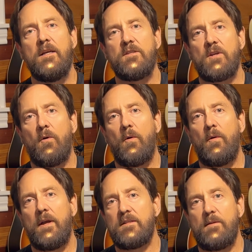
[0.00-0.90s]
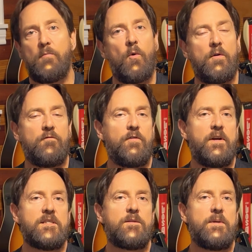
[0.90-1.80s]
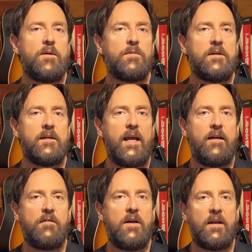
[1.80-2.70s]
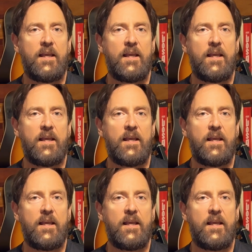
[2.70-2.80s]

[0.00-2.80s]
So it's important for us to be able to have a